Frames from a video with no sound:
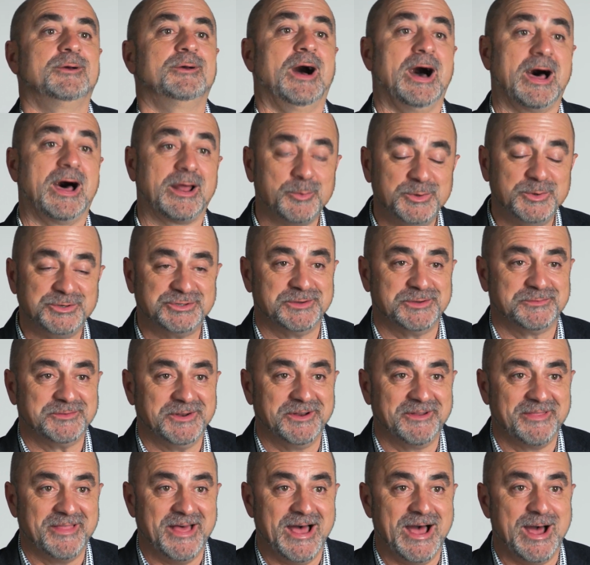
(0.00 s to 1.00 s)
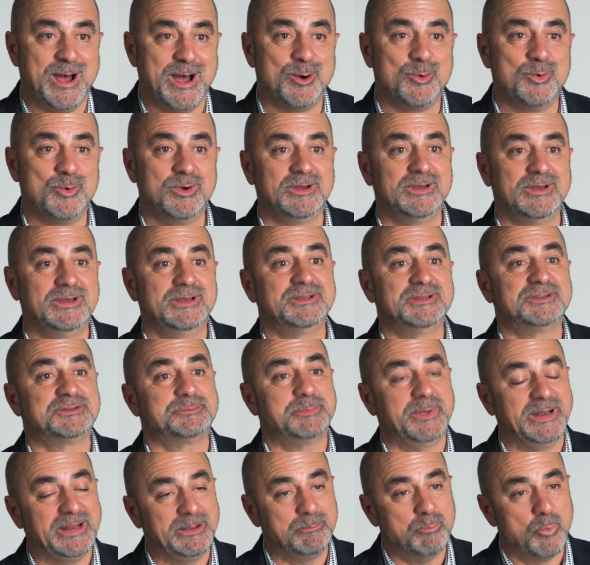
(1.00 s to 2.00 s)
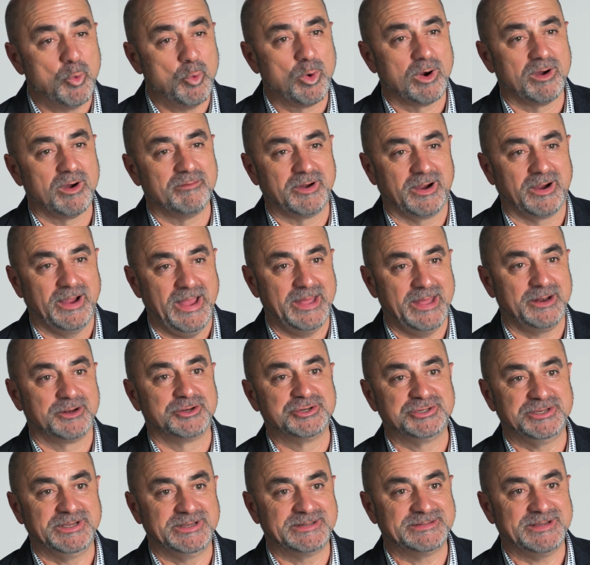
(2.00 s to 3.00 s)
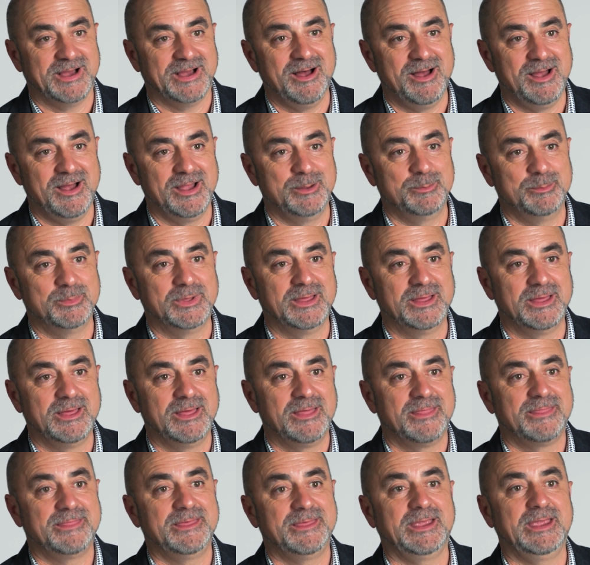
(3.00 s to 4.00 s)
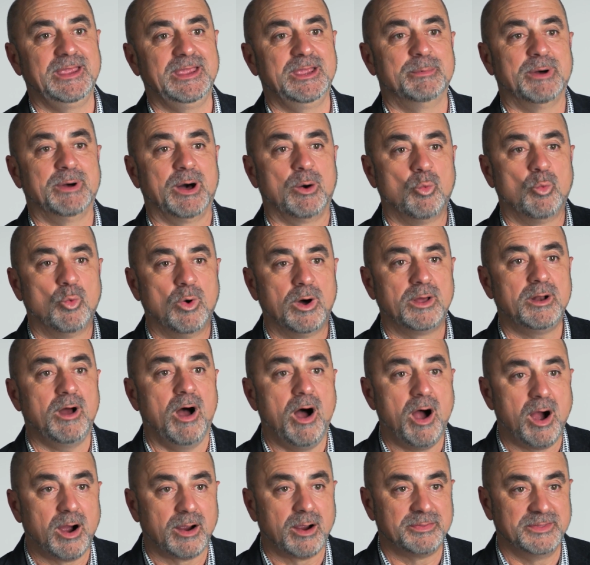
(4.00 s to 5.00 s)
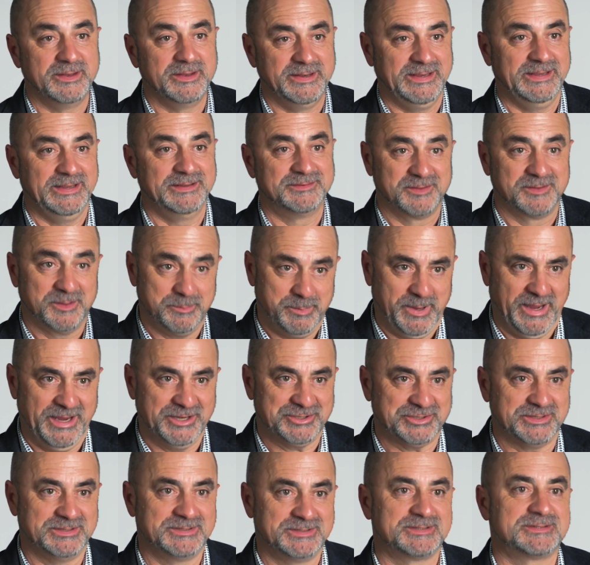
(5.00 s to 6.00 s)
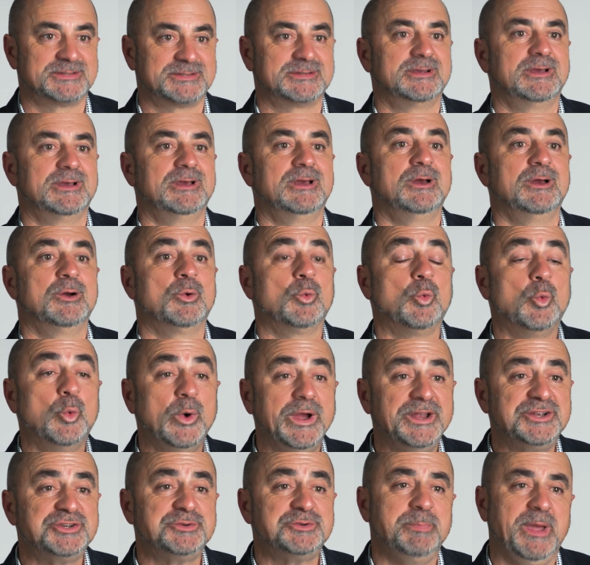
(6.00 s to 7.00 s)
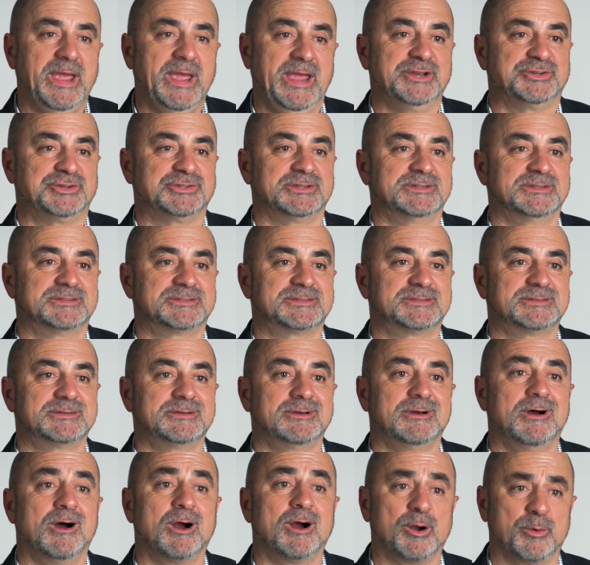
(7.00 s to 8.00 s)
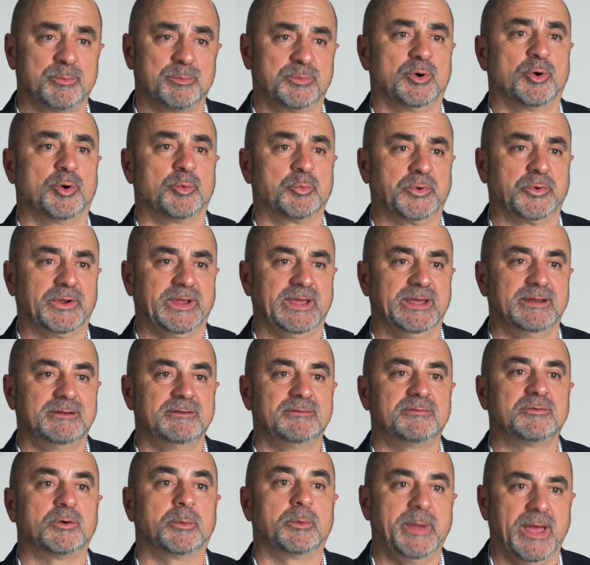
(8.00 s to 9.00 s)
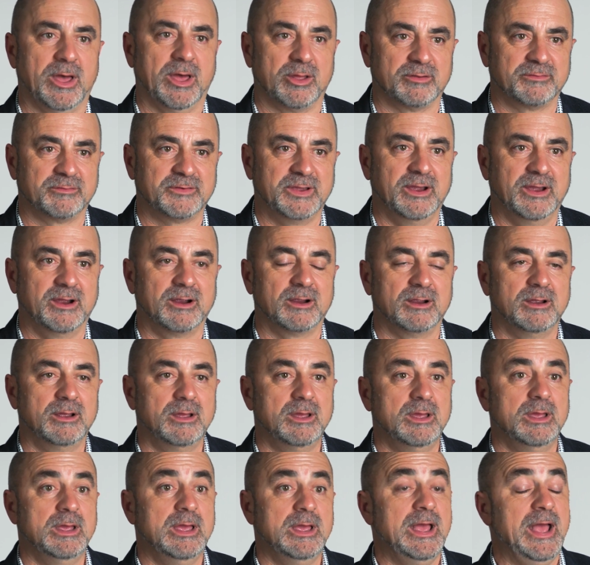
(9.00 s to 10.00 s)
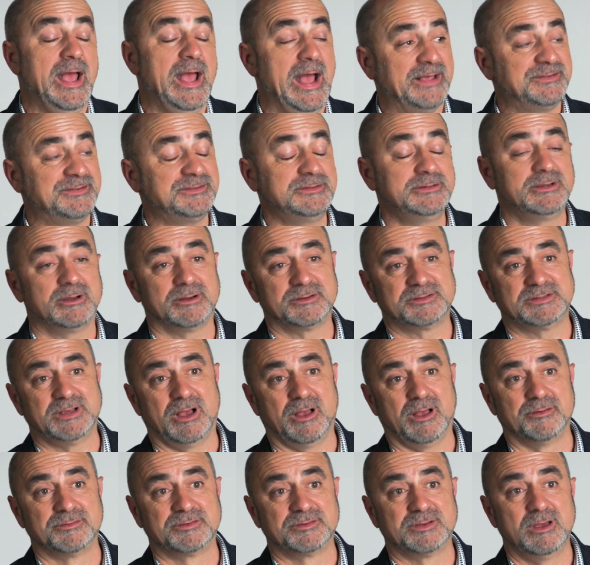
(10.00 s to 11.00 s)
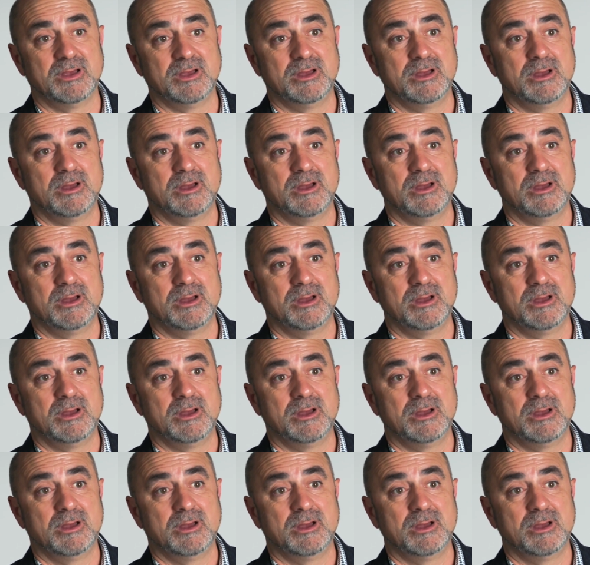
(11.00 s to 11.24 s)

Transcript: How do we shift into the how? Spending more of our energy and time thinking about what are the needs of the patients, which patients are appropriate for palliative care, asking ourselves